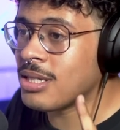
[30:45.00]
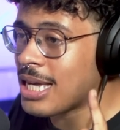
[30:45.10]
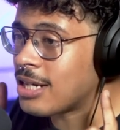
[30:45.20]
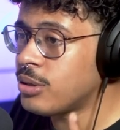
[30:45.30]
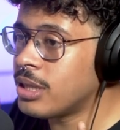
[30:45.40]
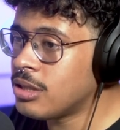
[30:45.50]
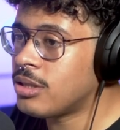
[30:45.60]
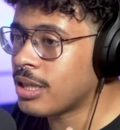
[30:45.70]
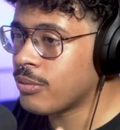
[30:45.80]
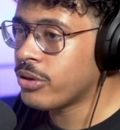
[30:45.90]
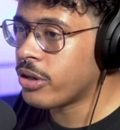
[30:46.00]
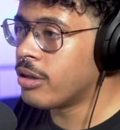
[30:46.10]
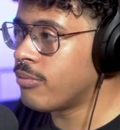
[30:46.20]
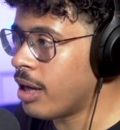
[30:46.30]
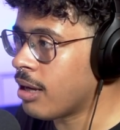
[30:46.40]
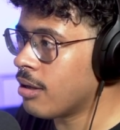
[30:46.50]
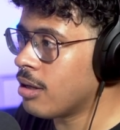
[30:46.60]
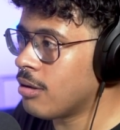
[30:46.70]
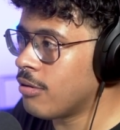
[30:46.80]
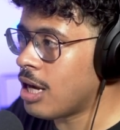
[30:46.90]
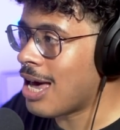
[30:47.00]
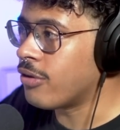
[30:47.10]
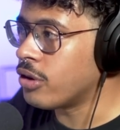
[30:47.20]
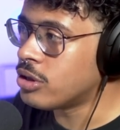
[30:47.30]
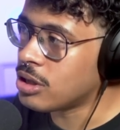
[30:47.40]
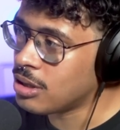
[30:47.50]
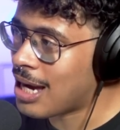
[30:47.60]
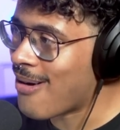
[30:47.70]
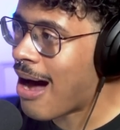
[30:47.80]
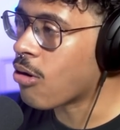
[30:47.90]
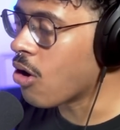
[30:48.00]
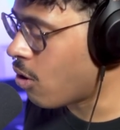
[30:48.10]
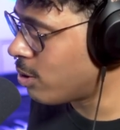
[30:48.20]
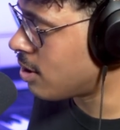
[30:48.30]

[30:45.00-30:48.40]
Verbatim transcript: because it's actually really interesting with our like evolution how alcohol